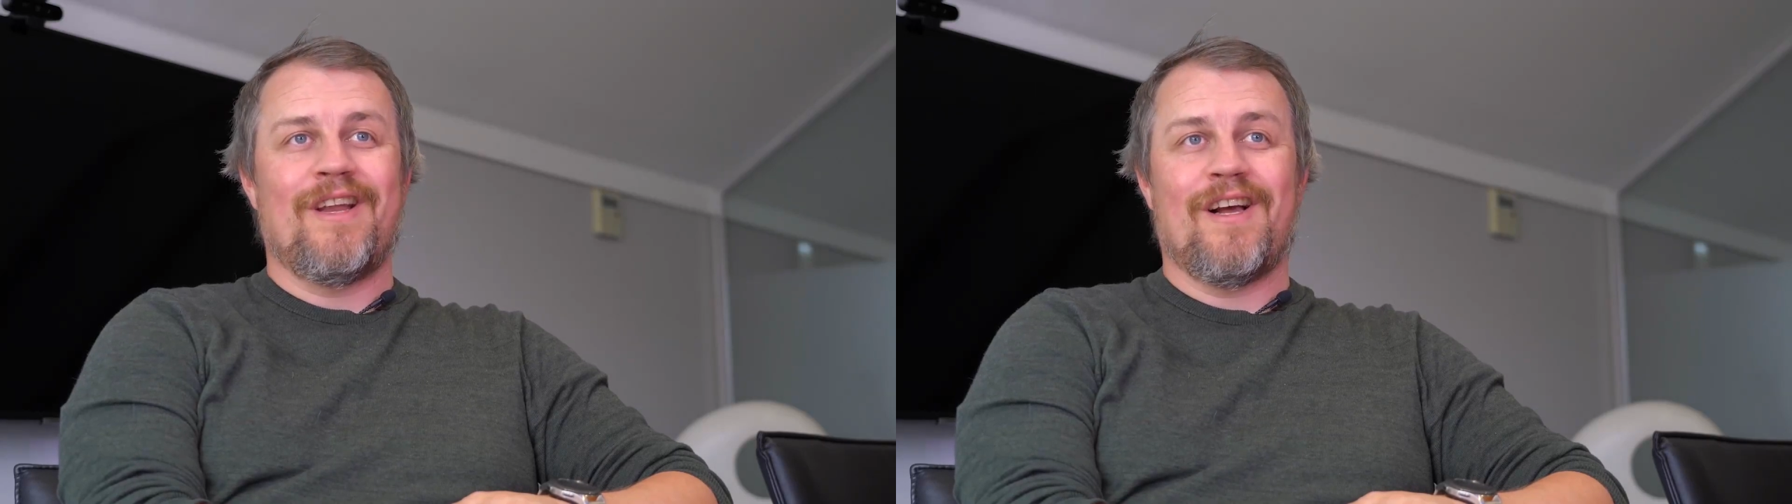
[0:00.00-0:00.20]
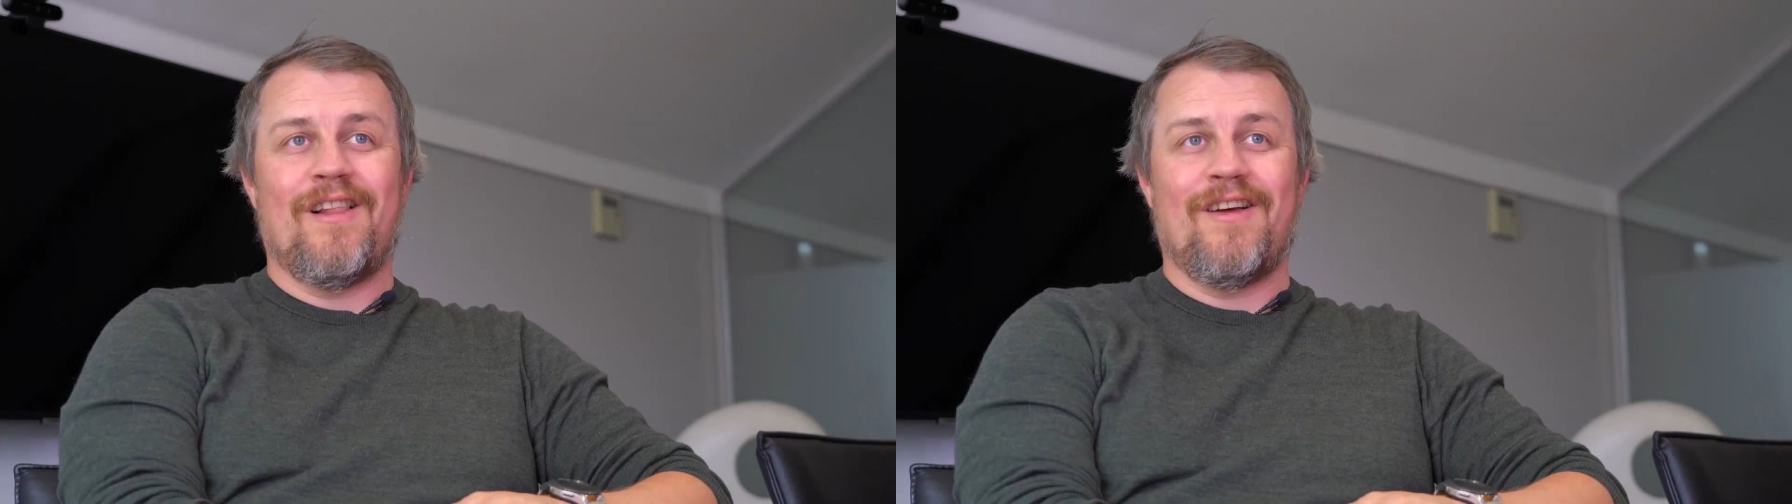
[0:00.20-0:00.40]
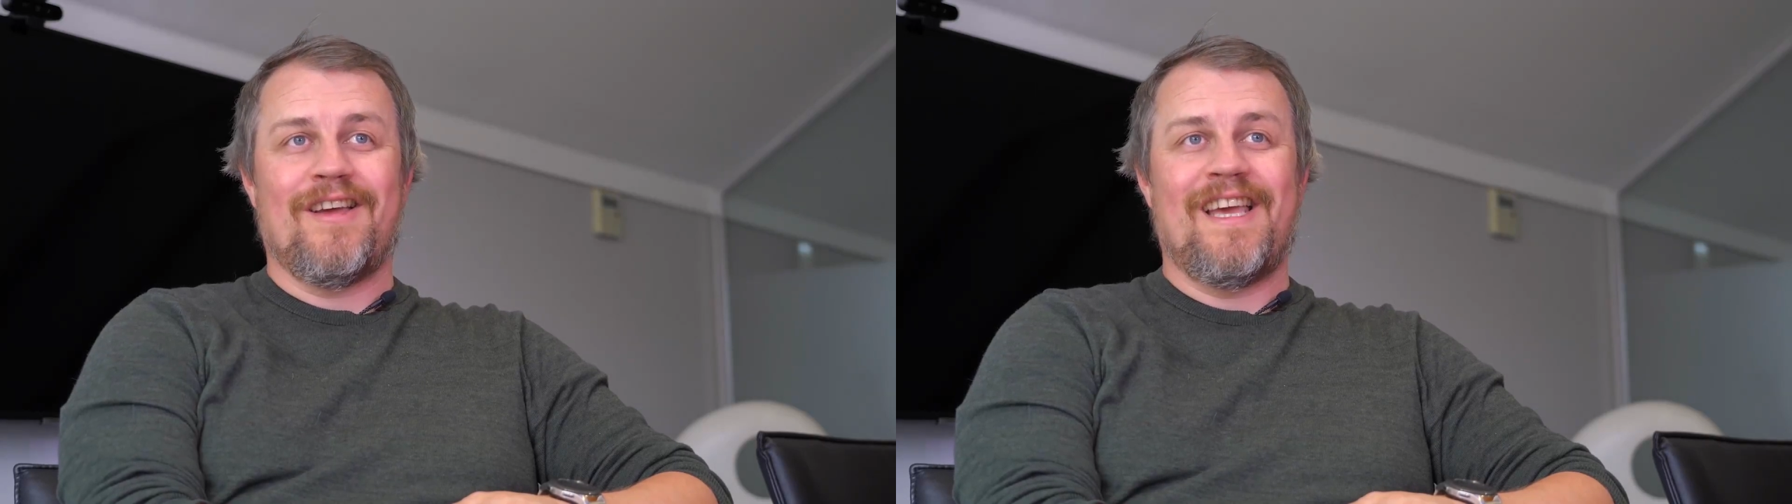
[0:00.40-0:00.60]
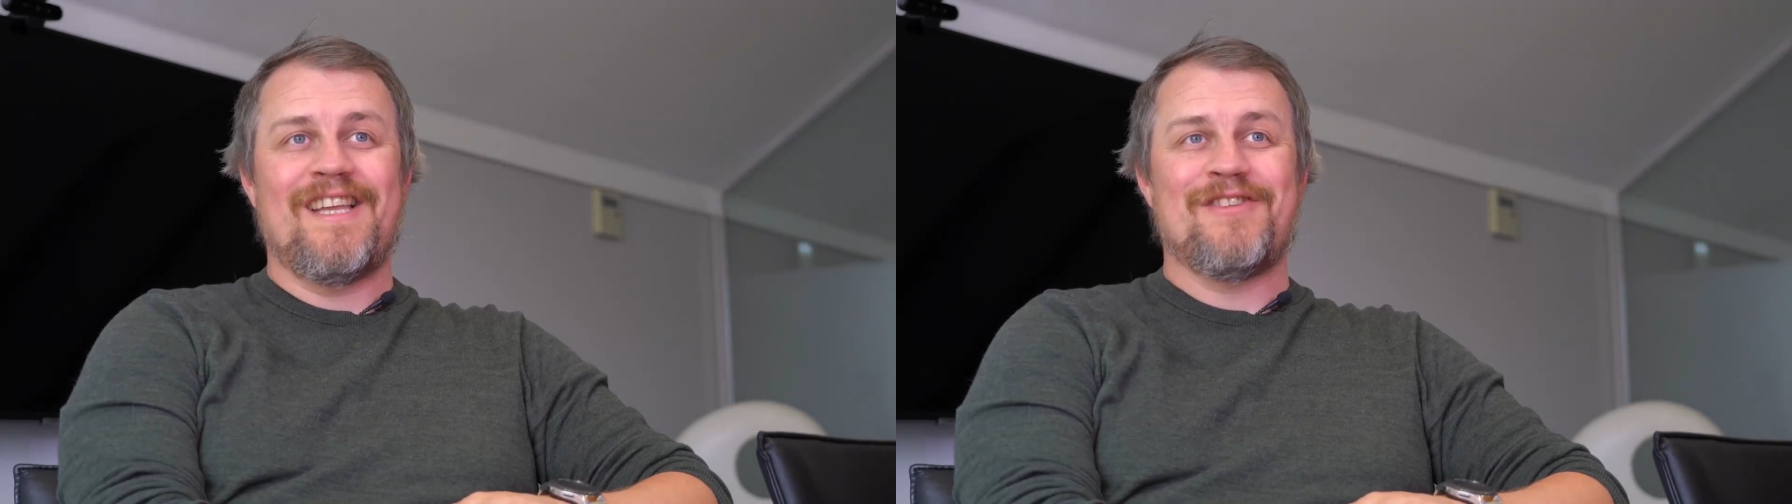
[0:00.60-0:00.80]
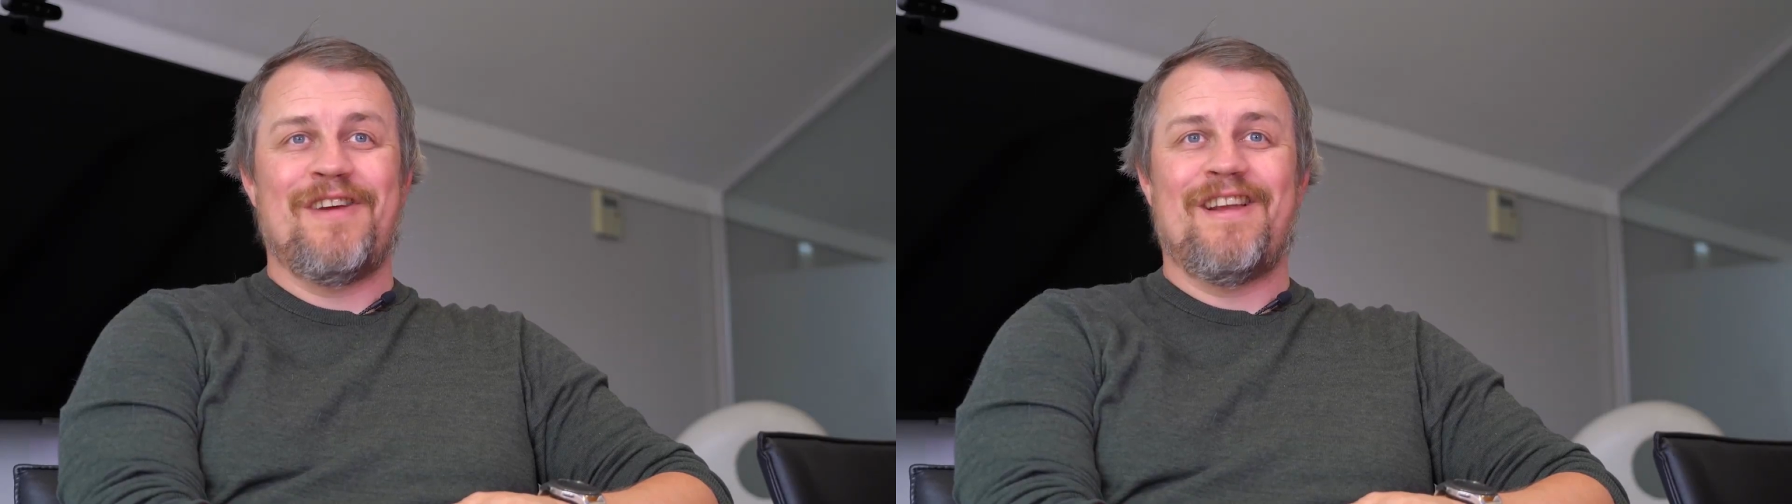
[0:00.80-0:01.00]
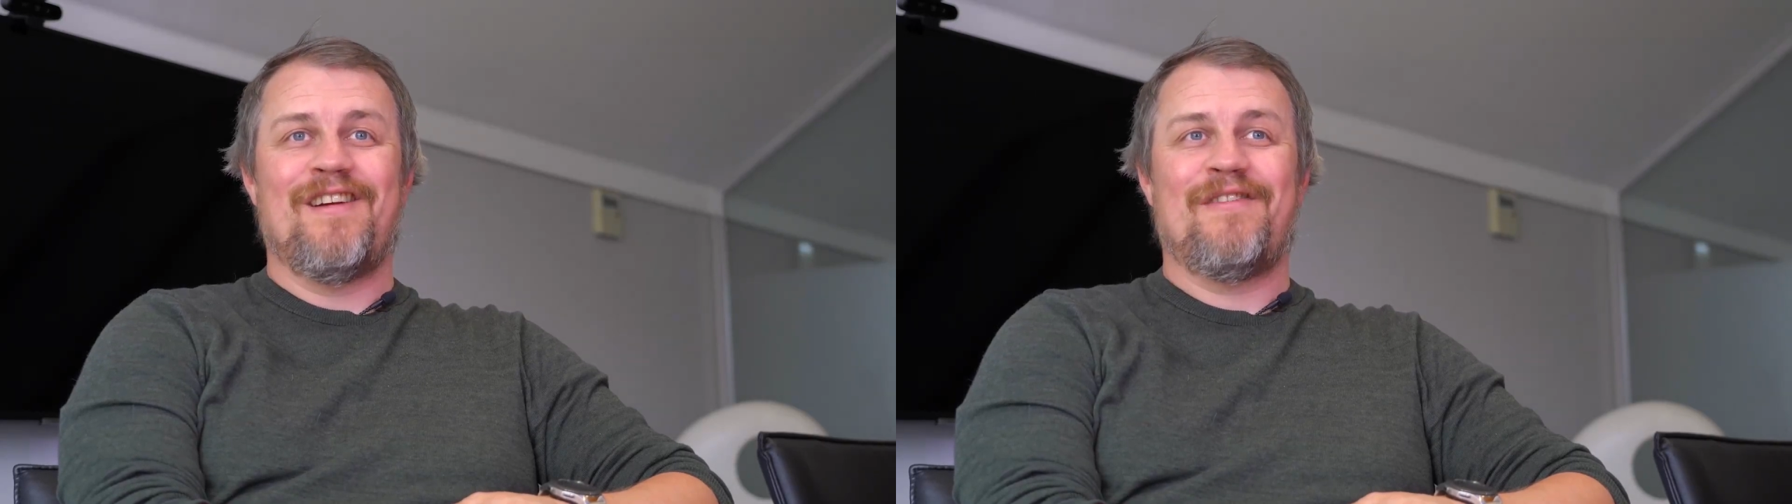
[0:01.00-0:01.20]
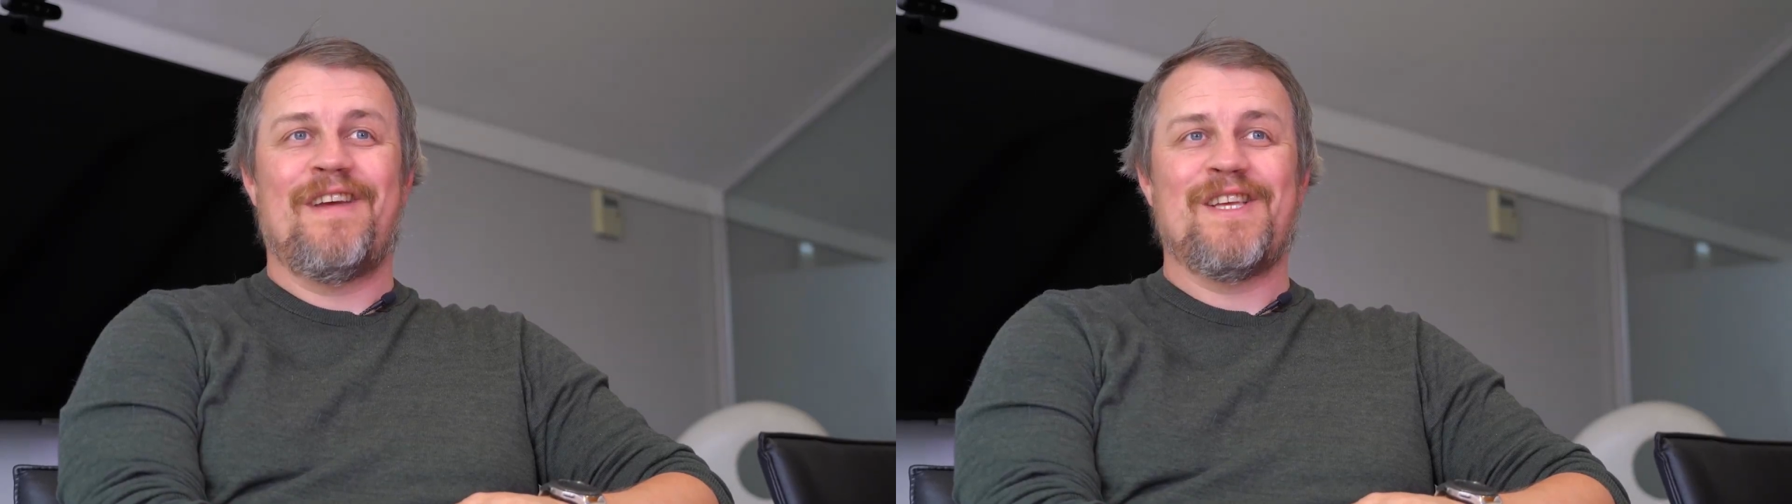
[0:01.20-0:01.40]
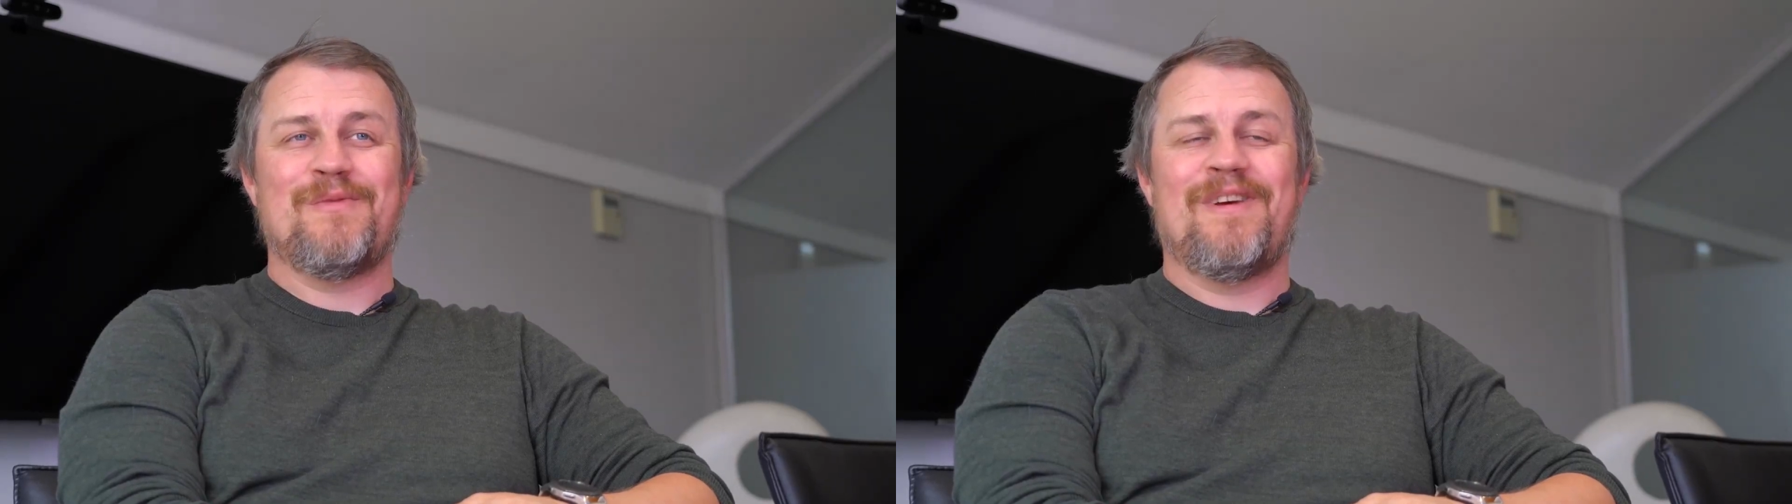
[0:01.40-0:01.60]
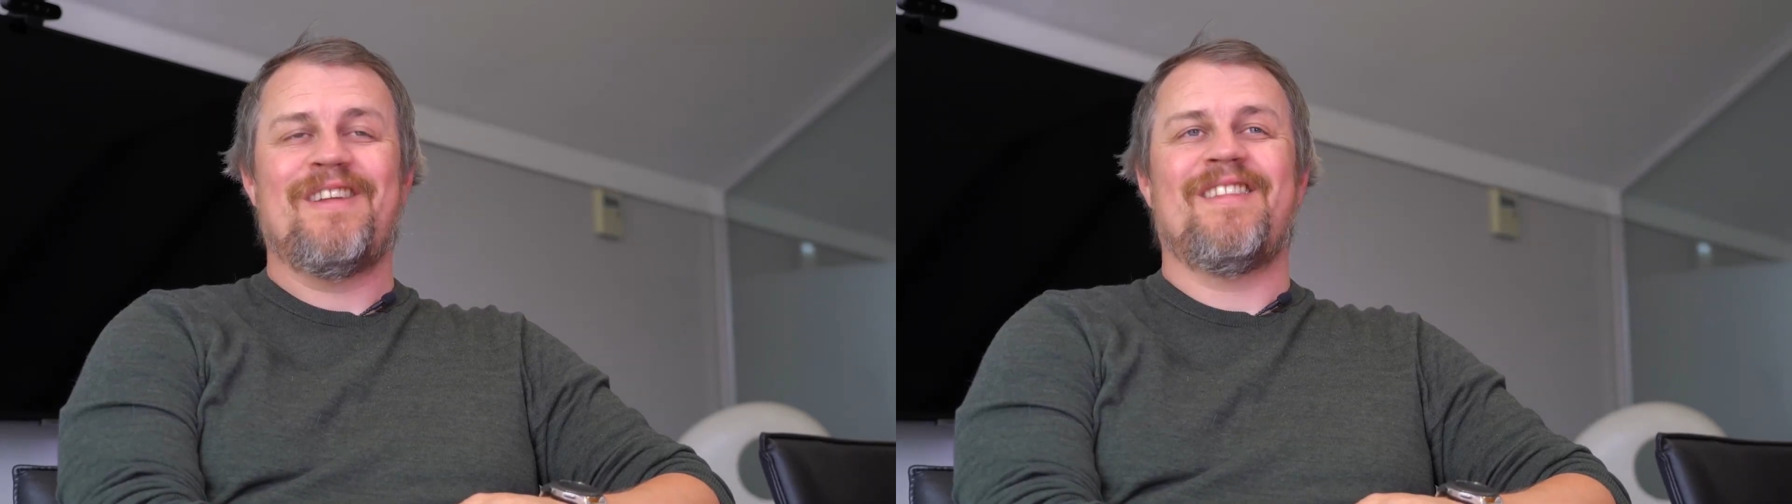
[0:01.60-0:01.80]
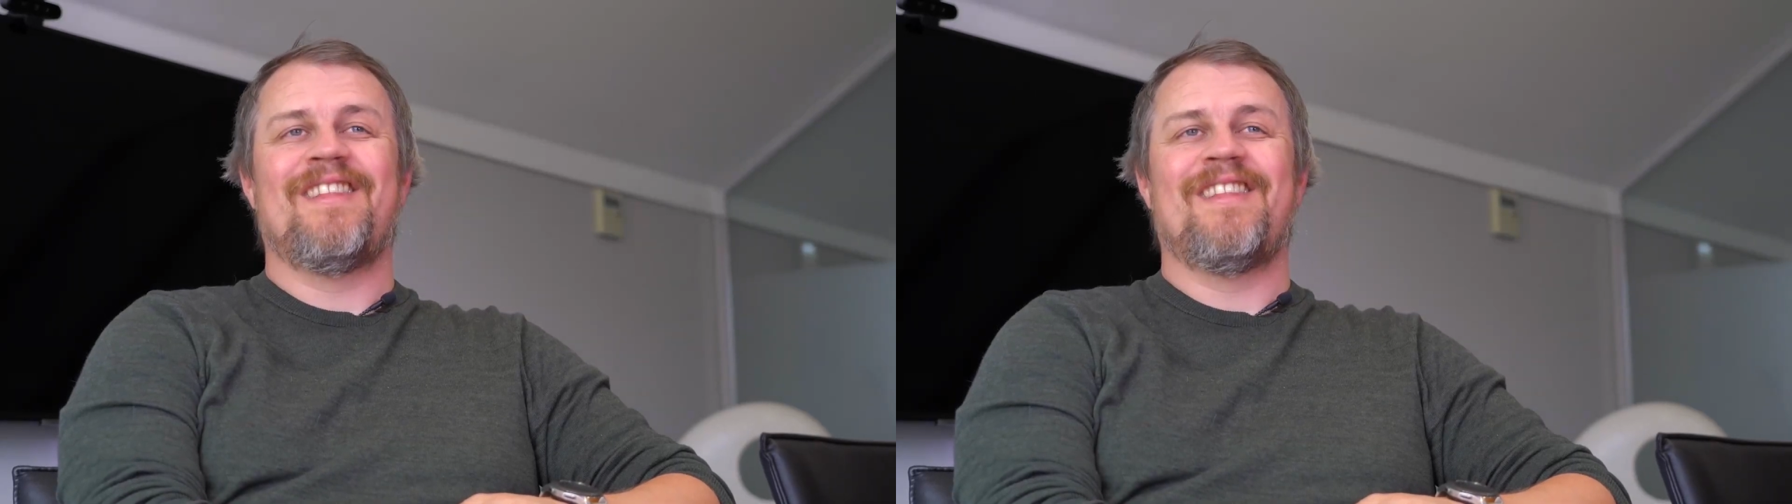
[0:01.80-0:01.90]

and clunky to interface with,